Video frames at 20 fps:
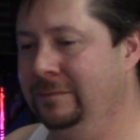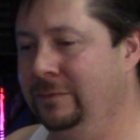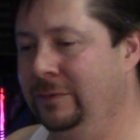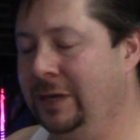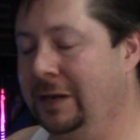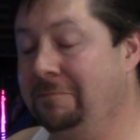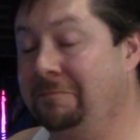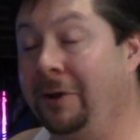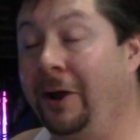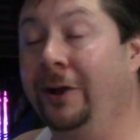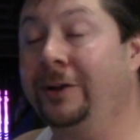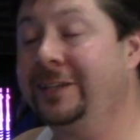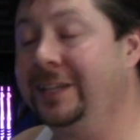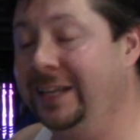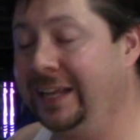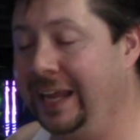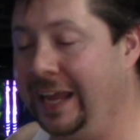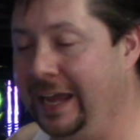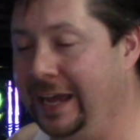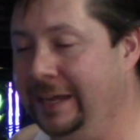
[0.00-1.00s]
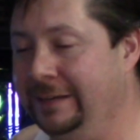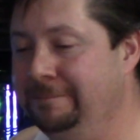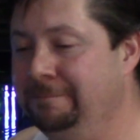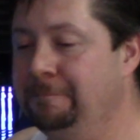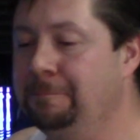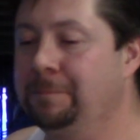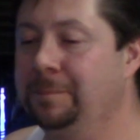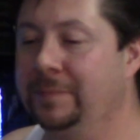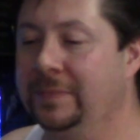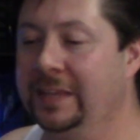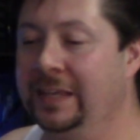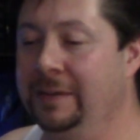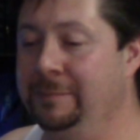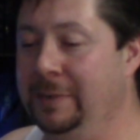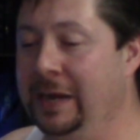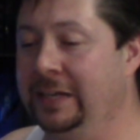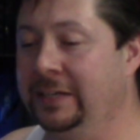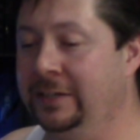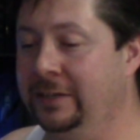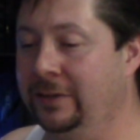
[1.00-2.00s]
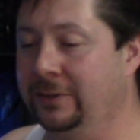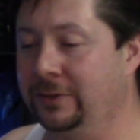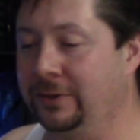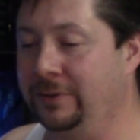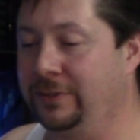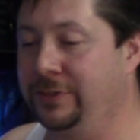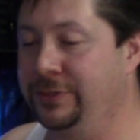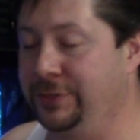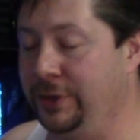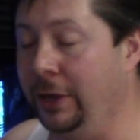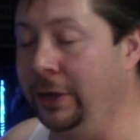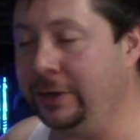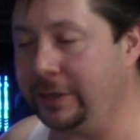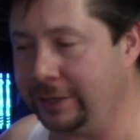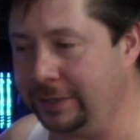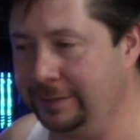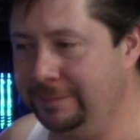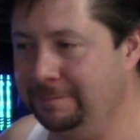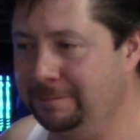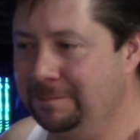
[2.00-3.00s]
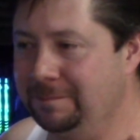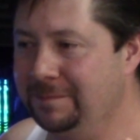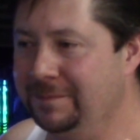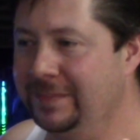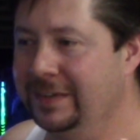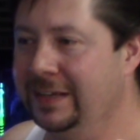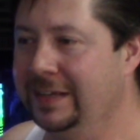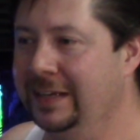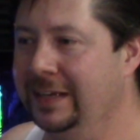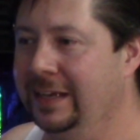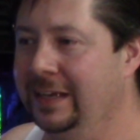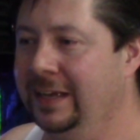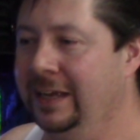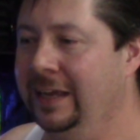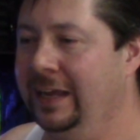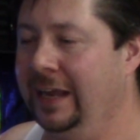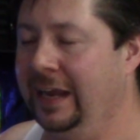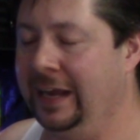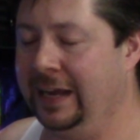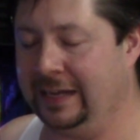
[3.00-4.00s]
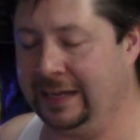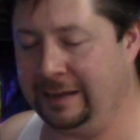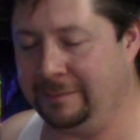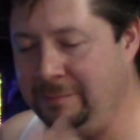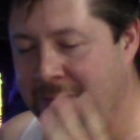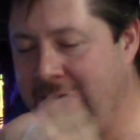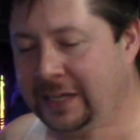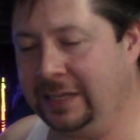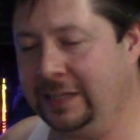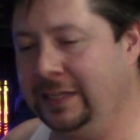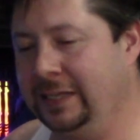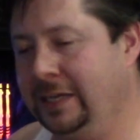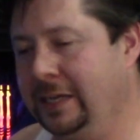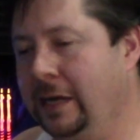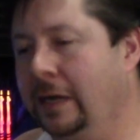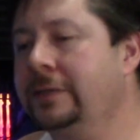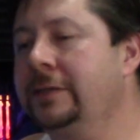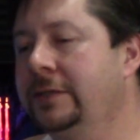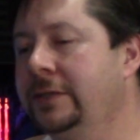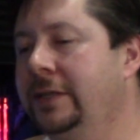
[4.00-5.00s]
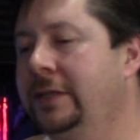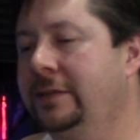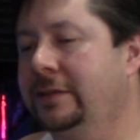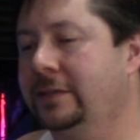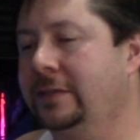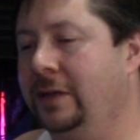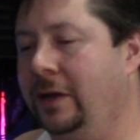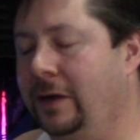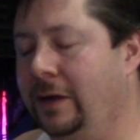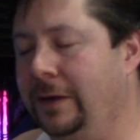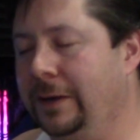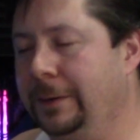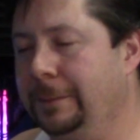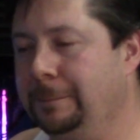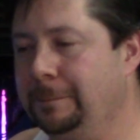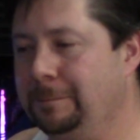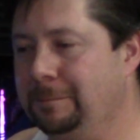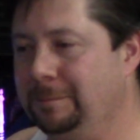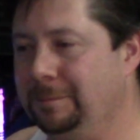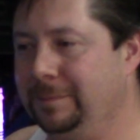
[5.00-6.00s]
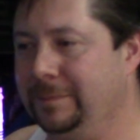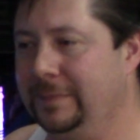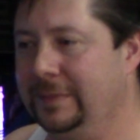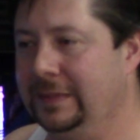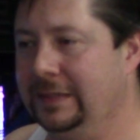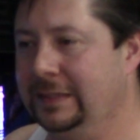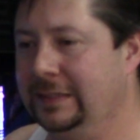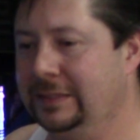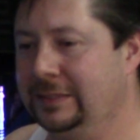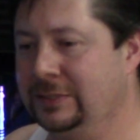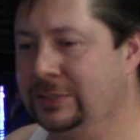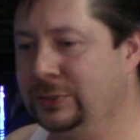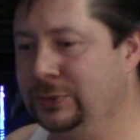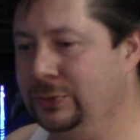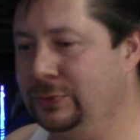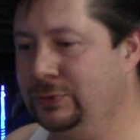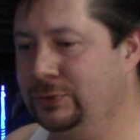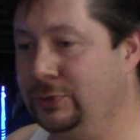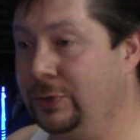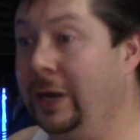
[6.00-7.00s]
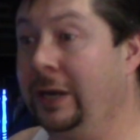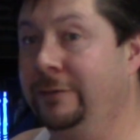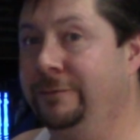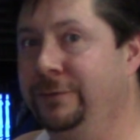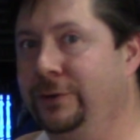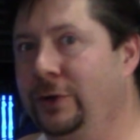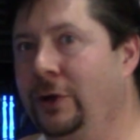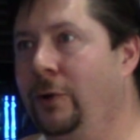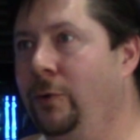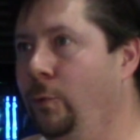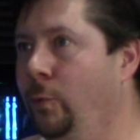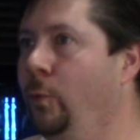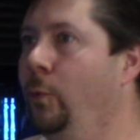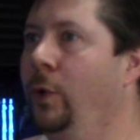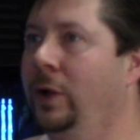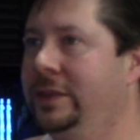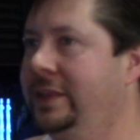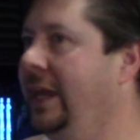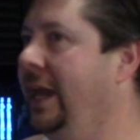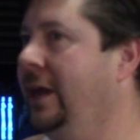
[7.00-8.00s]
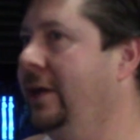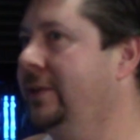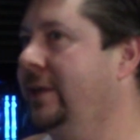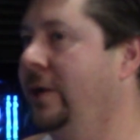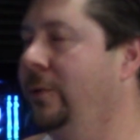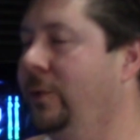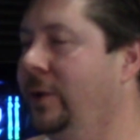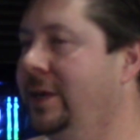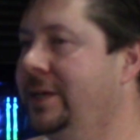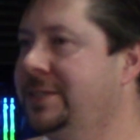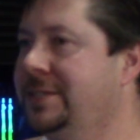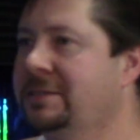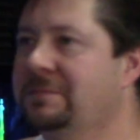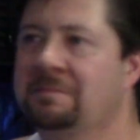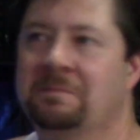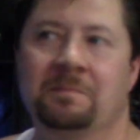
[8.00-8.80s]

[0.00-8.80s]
when I parked it again, it made another thunk, and I immediately got underneath the car to try to figure out what the hell that was.